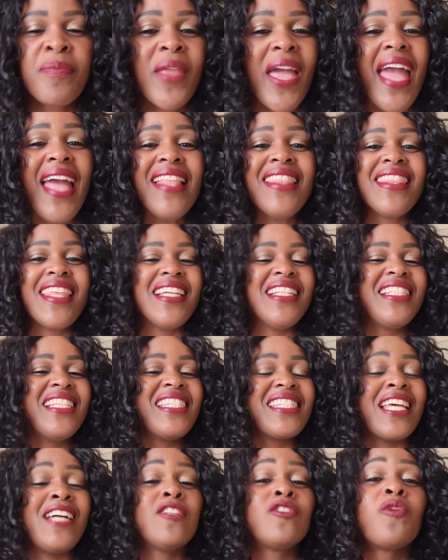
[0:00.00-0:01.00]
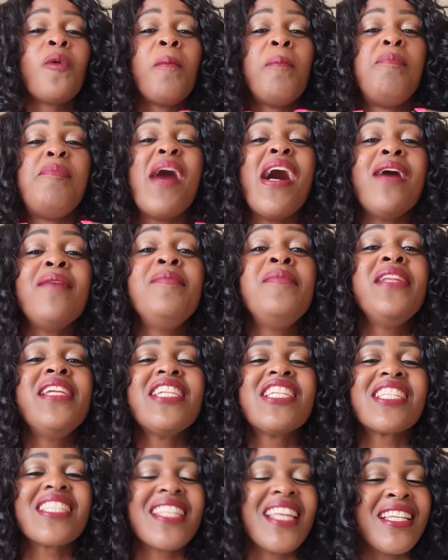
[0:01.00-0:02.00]
and they decide to
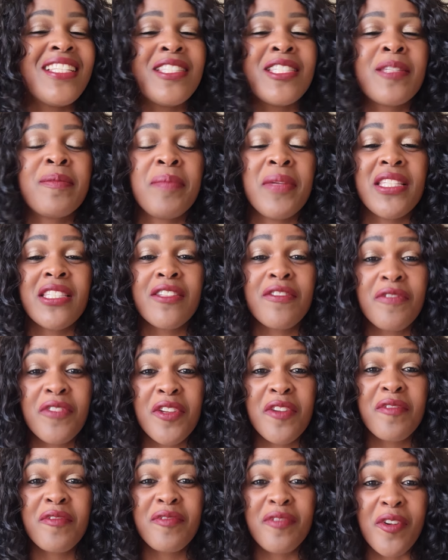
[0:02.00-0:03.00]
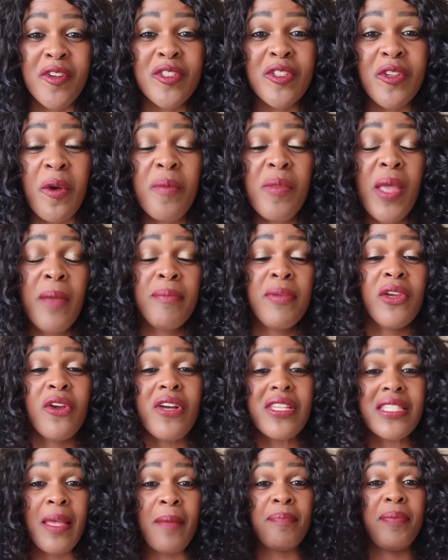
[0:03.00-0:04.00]
publish that specific photo
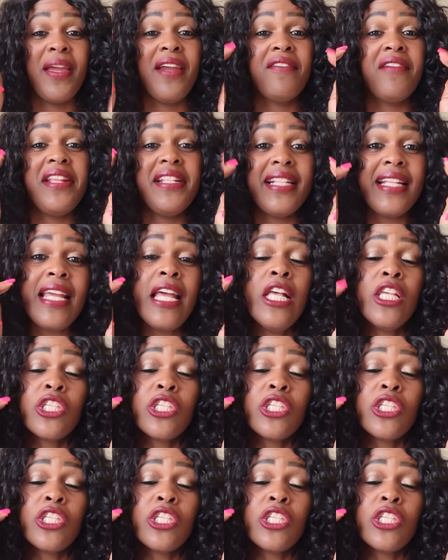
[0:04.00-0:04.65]
because apparently,